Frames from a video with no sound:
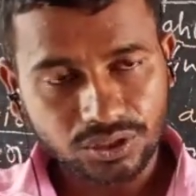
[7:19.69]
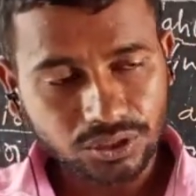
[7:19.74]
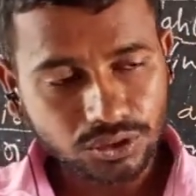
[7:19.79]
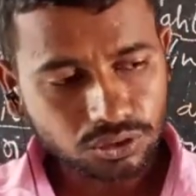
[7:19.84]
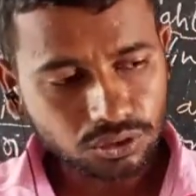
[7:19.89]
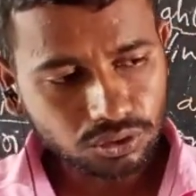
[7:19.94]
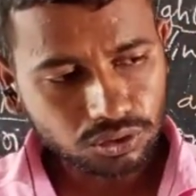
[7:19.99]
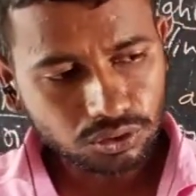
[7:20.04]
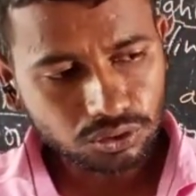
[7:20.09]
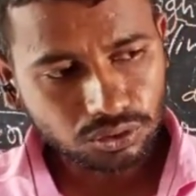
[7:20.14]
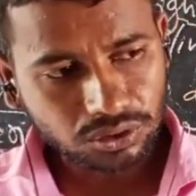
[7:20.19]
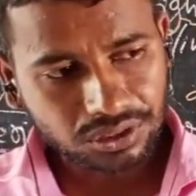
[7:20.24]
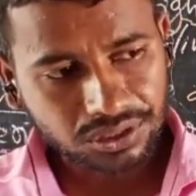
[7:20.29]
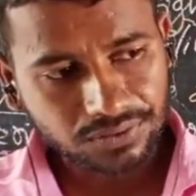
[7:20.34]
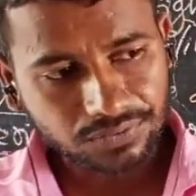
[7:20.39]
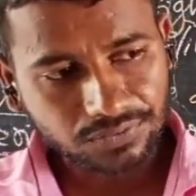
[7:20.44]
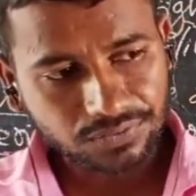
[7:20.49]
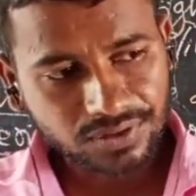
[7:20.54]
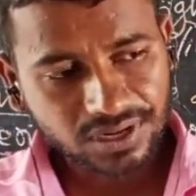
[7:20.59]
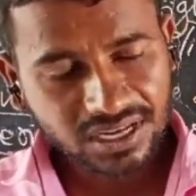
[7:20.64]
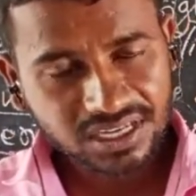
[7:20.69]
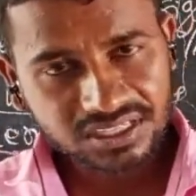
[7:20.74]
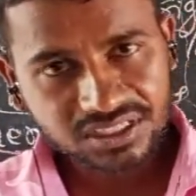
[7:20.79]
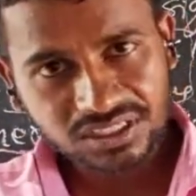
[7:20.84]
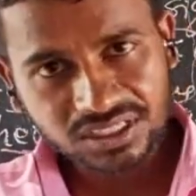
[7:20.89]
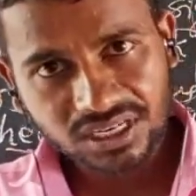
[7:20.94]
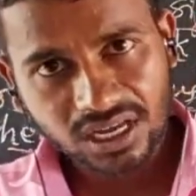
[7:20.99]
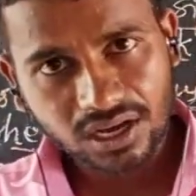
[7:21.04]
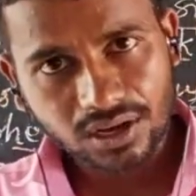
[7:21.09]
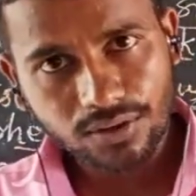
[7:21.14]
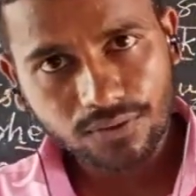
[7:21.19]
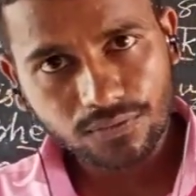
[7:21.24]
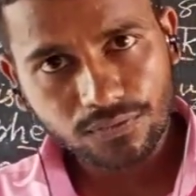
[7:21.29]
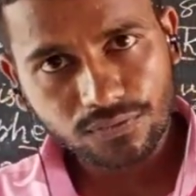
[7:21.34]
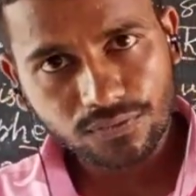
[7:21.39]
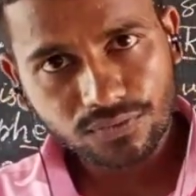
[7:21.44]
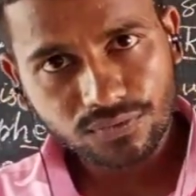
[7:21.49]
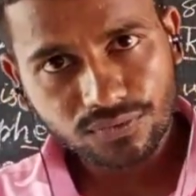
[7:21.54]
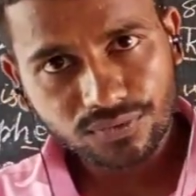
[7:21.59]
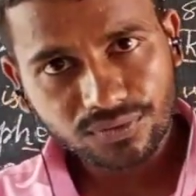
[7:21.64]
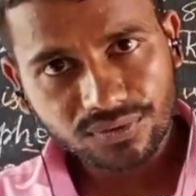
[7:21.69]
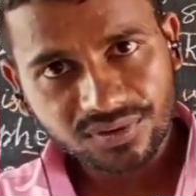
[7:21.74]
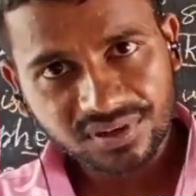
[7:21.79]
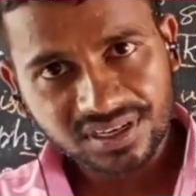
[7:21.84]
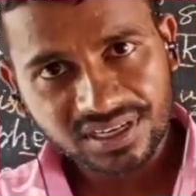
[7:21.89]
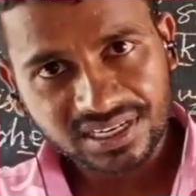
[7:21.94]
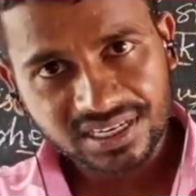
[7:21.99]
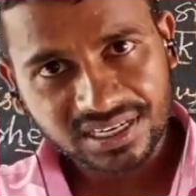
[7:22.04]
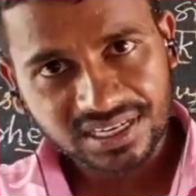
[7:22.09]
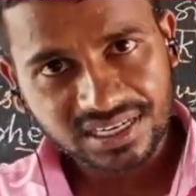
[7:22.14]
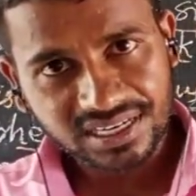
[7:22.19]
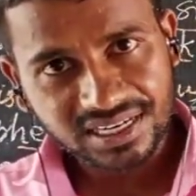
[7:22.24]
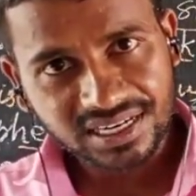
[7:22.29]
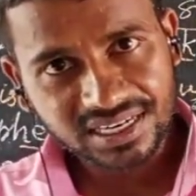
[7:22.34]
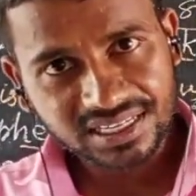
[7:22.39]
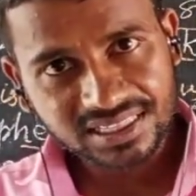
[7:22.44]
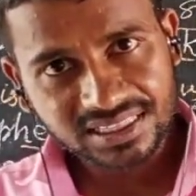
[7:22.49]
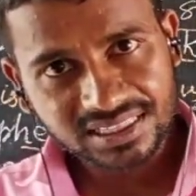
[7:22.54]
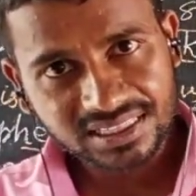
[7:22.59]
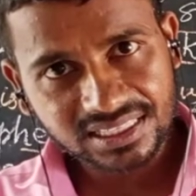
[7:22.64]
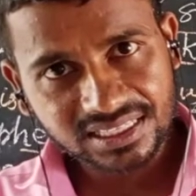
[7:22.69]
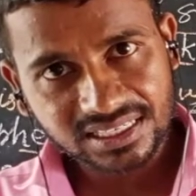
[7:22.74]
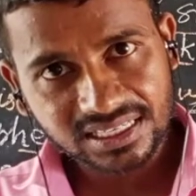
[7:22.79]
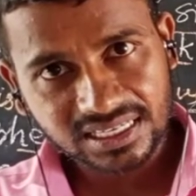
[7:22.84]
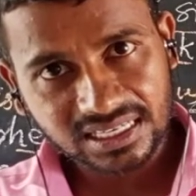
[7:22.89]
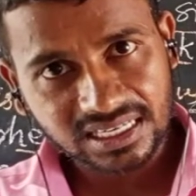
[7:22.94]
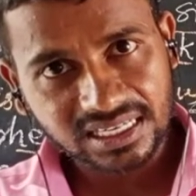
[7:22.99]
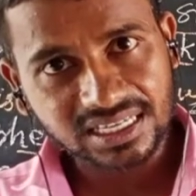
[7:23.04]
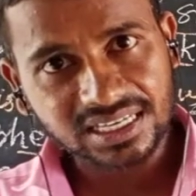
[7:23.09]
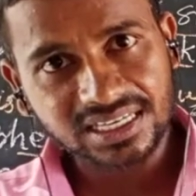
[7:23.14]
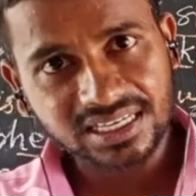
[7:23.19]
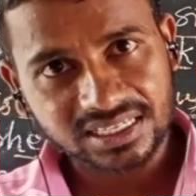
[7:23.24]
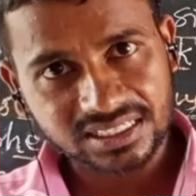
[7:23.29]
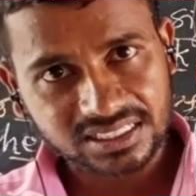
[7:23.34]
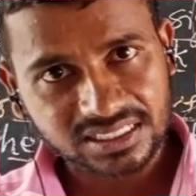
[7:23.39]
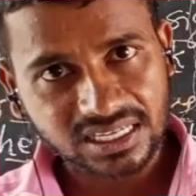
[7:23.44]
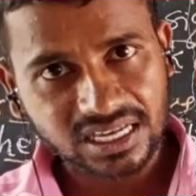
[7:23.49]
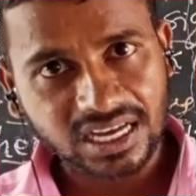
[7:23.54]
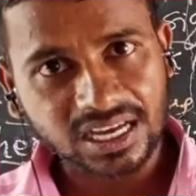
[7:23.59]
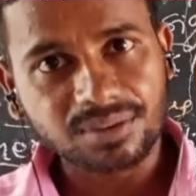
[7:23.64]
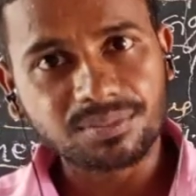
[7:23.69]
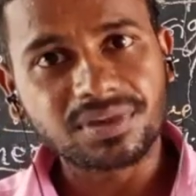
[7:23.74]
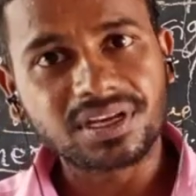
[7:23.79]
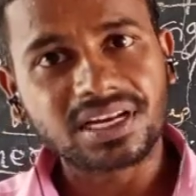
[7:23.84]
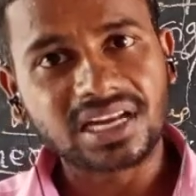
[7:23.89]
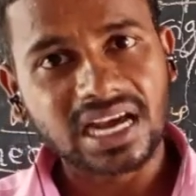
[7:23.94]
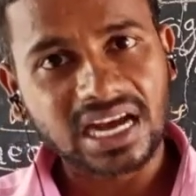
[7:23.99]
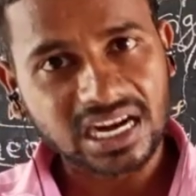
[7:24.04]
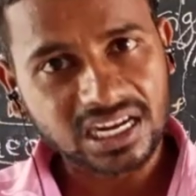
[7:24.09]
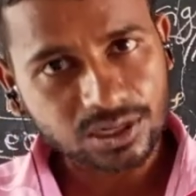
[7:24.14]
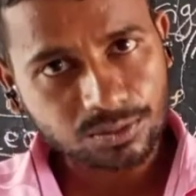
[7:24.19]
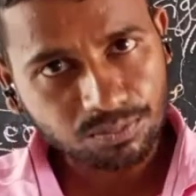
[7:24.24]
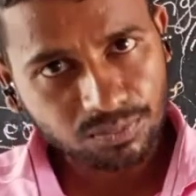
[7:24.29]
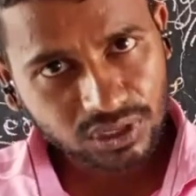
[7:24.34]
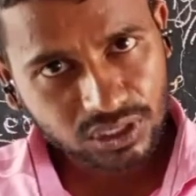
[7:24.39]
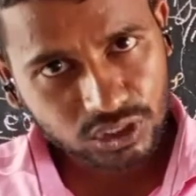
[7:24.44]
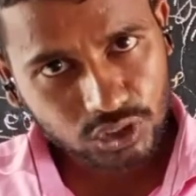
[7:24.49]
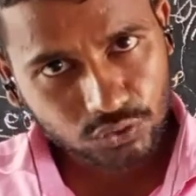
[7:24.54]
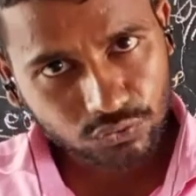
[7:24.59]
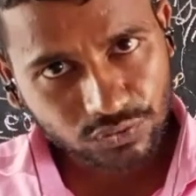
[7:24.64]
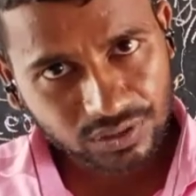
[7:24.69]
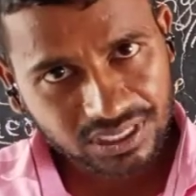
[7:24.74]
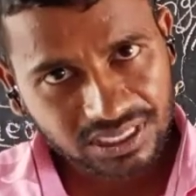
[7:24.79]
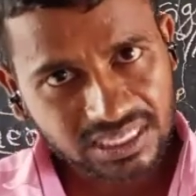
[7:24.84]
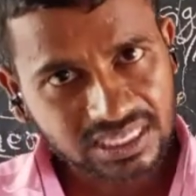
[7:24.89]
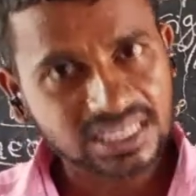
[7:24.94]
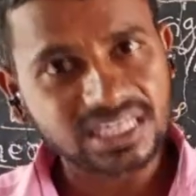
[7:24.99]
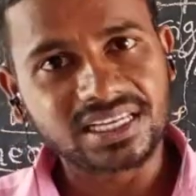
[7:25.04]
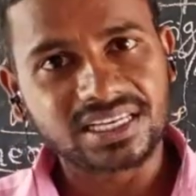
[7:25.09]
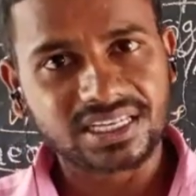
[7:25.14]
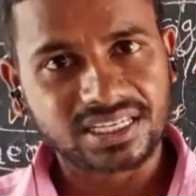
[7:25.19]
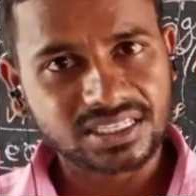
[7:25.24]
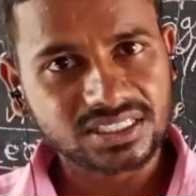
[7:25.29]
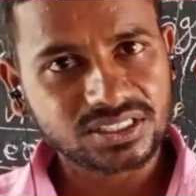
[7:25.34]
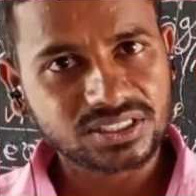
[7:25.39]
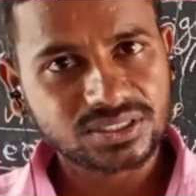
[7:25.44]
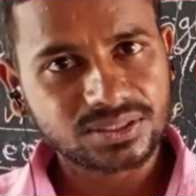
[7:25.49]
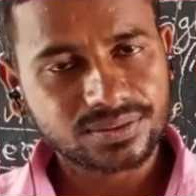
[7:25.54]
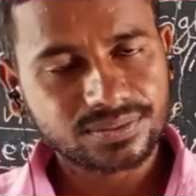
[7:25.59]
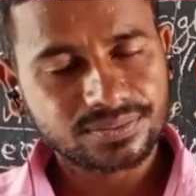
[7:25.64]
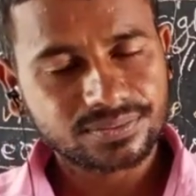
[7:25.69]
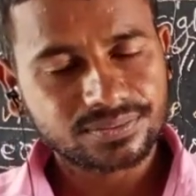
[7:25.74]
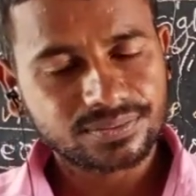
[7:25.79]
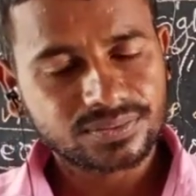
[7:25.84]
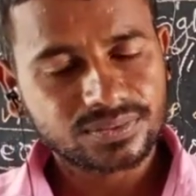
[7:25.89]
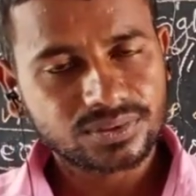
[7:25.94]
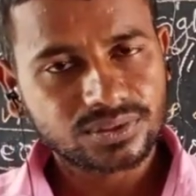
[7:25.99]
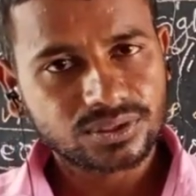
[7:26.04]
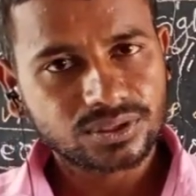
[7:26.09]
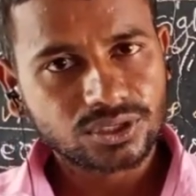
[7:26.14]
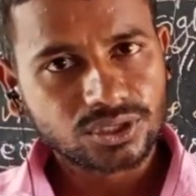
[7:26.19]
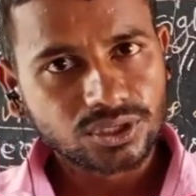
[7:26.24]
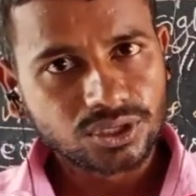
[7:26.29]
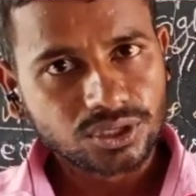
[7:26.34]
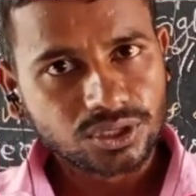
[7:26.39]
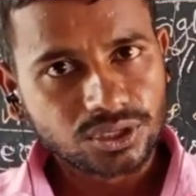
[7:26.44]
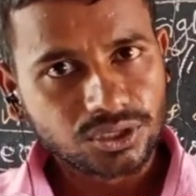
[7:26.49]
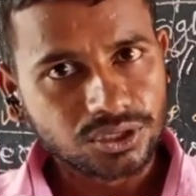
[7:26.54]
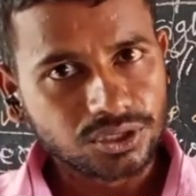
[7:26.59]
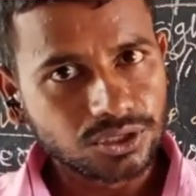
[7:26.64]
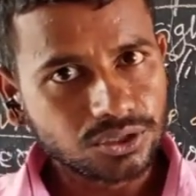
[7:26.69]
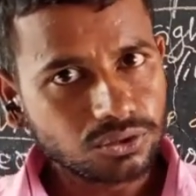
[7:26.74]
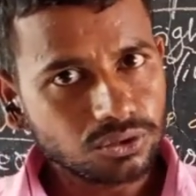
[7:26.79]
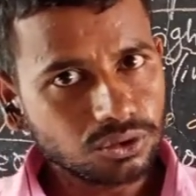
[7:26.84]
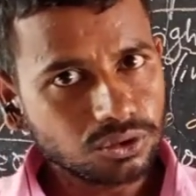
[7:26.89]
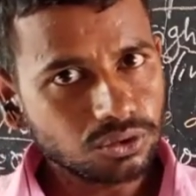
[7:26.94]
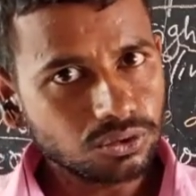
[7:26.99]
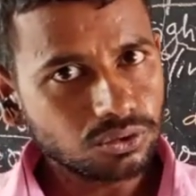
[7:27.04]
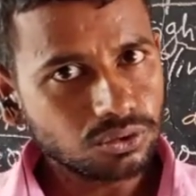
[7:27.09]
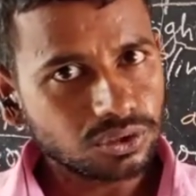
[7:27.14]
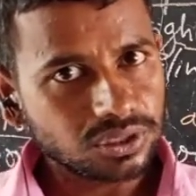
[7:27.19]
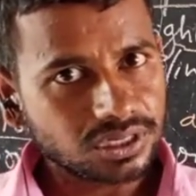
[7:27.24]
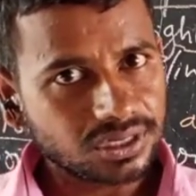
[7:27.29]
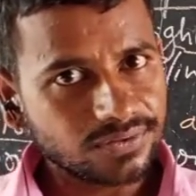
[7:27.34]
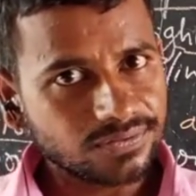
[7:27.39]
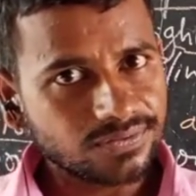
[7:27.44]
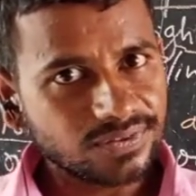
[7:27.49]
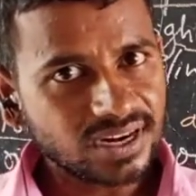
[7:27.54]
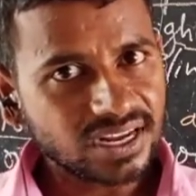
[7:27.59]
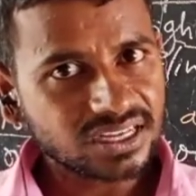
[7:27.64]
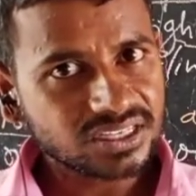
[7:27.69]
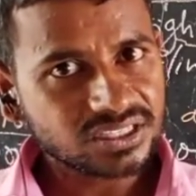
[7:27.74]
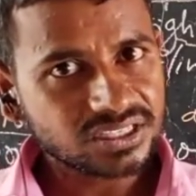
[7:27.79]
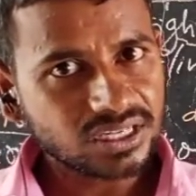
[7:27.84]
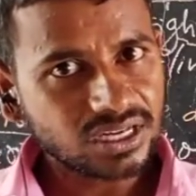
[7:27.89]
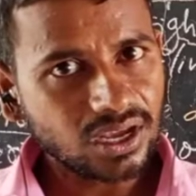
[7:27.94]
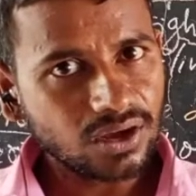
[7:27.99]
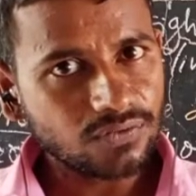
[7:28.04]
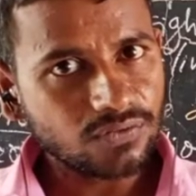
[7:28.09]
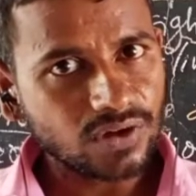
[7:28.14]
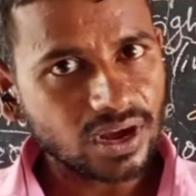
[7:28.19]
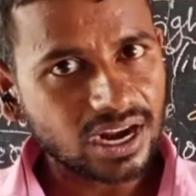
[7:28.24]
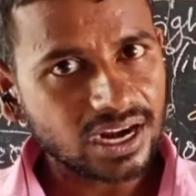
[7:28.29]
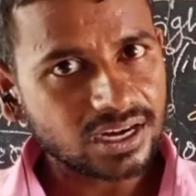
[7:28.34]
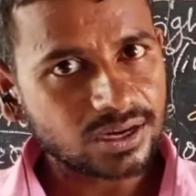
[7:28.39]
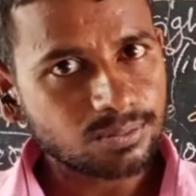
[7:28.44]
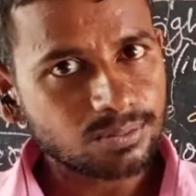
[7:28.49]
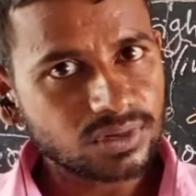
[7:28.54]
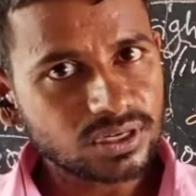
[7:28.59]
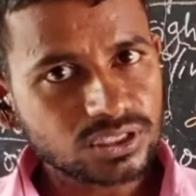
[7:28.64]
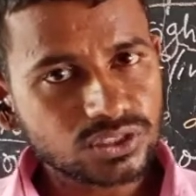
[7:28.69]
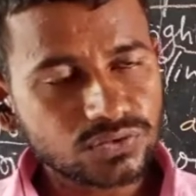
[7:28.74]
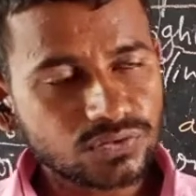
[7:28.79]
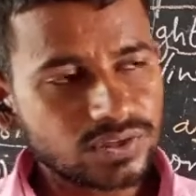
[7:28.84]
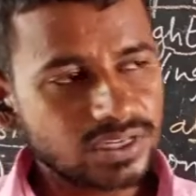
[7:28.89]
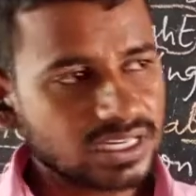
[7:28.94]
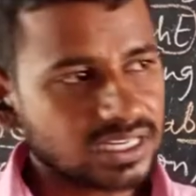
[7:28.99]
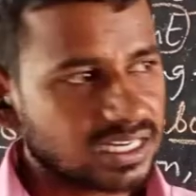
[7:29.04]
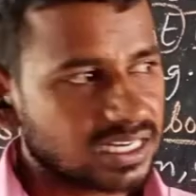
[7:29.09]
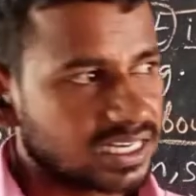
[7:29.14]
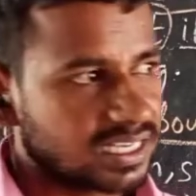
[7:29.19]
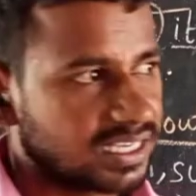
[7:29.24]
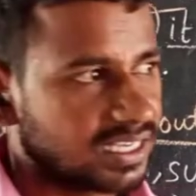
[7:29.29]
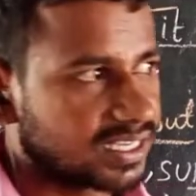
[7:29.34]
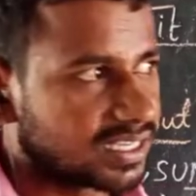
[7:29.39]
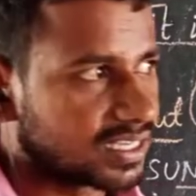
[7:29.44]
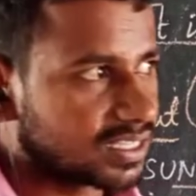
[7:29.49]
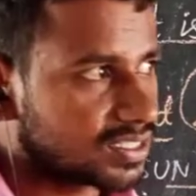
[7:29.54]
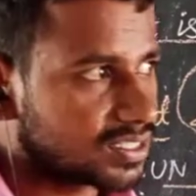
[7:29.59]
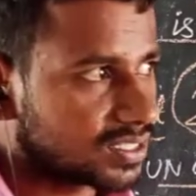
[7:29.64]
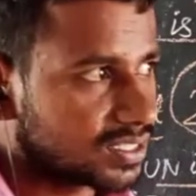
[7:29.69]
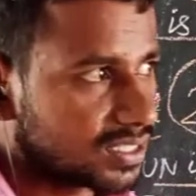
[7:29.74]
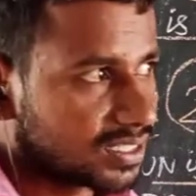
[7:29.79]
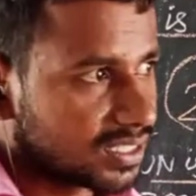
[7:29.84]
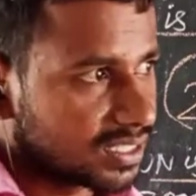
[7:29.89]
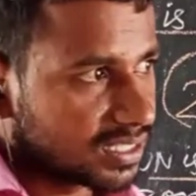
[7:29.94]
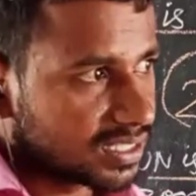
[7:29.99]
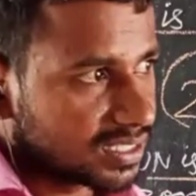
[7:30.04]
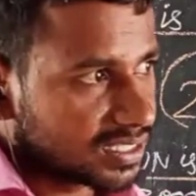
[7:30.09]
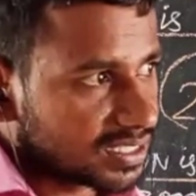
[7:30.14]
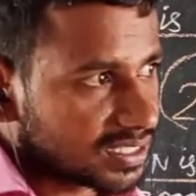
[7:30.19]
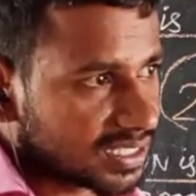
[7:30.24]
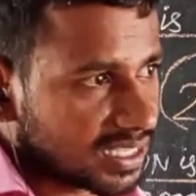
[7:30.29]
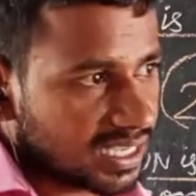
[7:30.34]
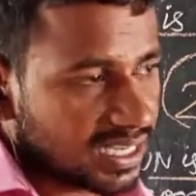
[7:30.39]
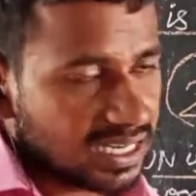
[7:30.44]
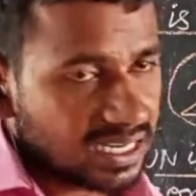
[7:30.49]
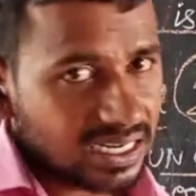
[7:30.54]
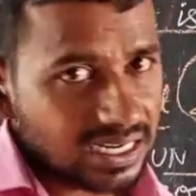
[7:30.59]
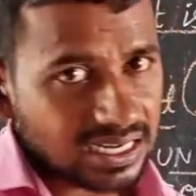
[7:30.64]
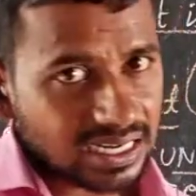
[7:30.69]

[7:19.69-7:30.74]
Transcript: Due to refraction of earth layers, I mean atmospheric layers, due to refraction of atmospheric layers, sun